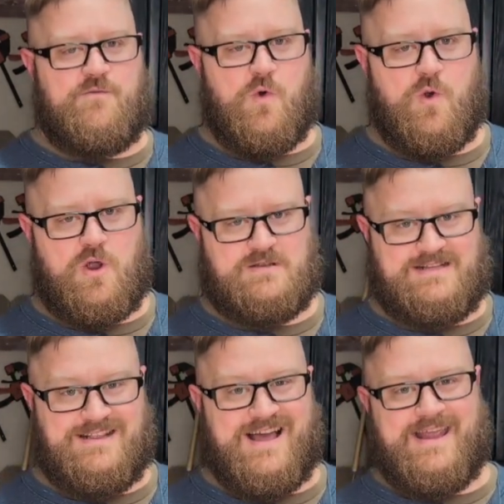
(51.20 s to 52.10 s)
for
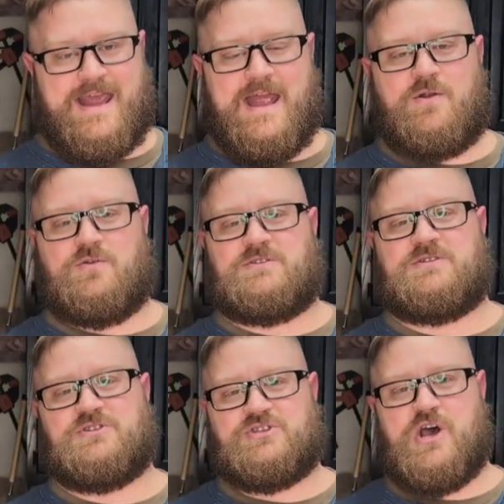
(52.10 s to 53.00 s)
tea light
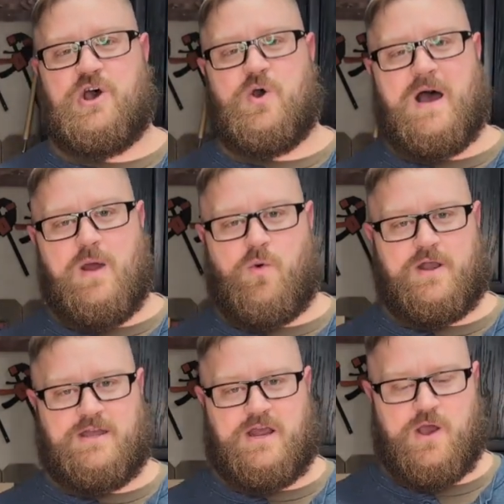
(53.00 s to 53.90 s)
candles. So I
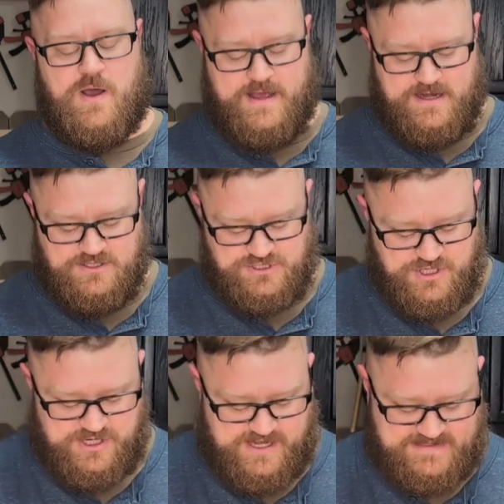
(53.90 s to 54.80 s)
wanted to go ahead and
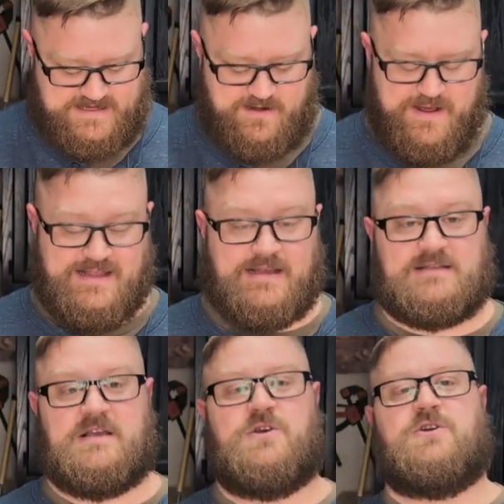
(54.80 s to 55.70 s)
show you guys how to make
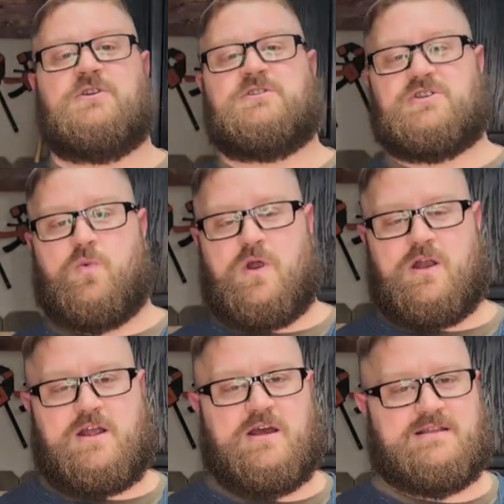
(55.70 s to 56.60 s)
this. So we're
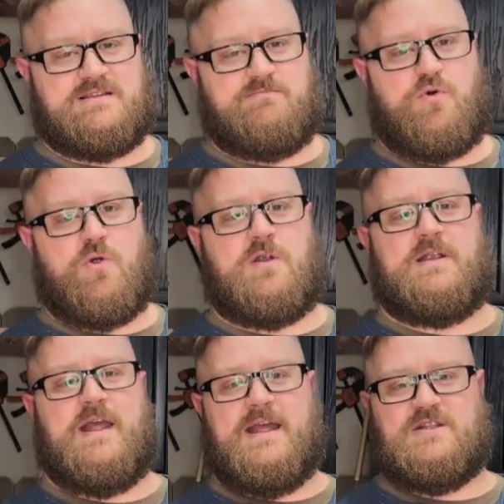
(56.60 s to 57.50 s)
going to cut this
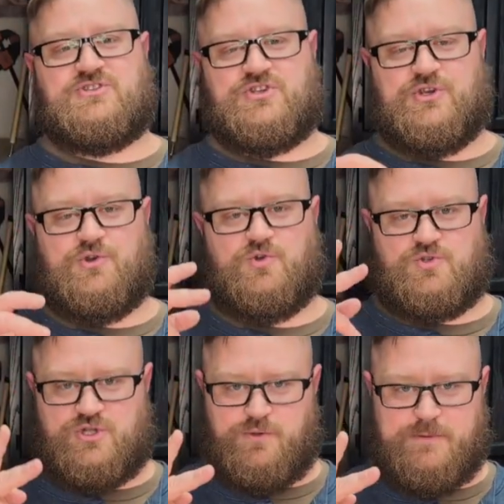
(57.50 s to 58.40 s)
board
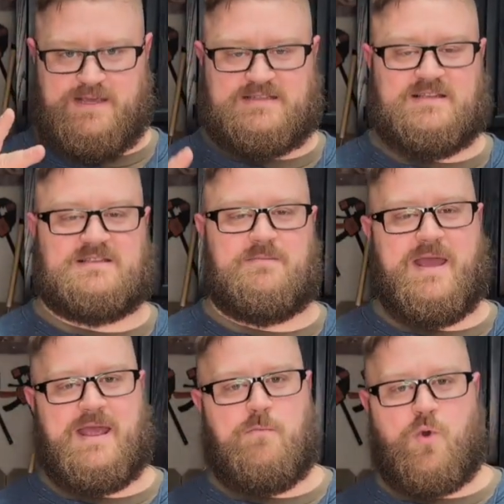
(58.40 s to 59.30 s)
into two pieces to
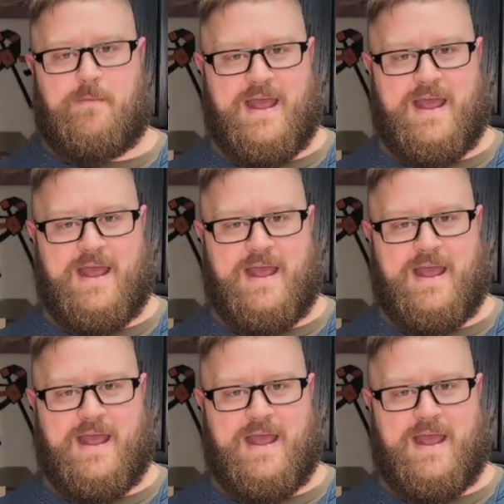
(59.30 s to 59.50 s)
make it more